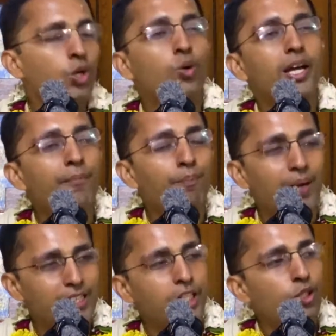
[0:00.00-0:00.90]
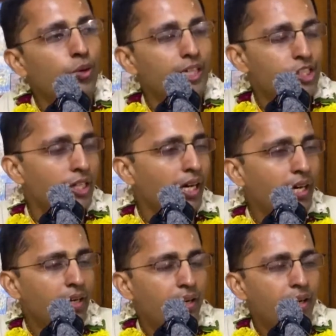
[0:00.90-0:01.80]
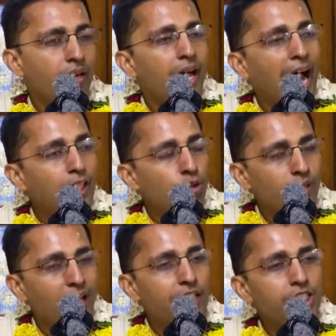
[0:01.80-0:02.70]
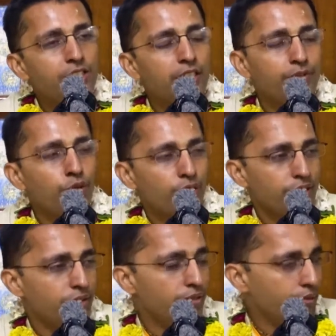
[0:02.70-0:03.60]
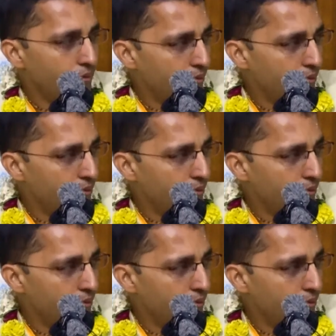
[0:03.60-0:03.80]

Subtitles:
to give pleasure to Krishna and to nourish the devotees.